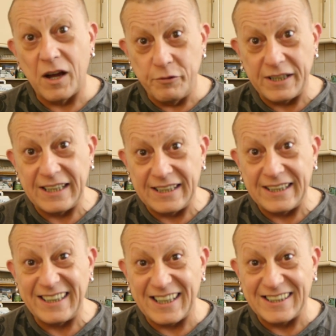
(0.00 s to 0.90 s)
a
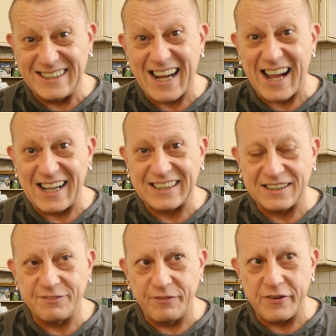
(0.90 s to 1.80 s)
really a
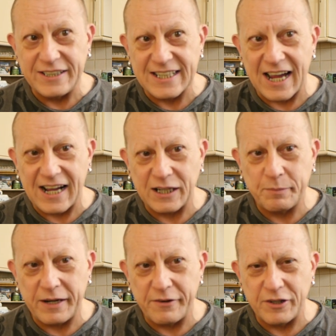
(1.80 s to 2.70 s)
dark, very
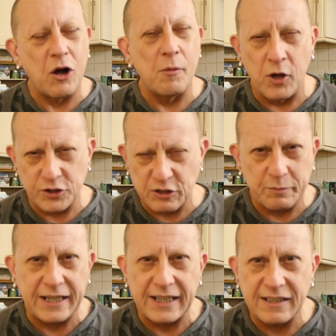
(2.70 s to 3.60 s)
dark period. I'm also
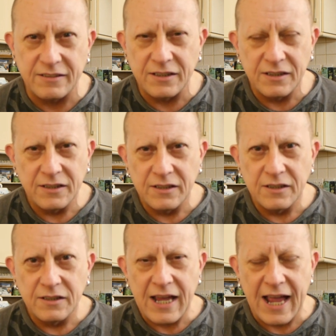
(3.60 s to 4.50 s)
being
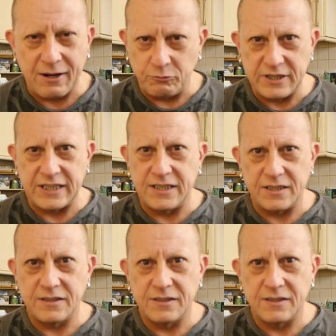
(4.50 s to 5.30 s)
hounded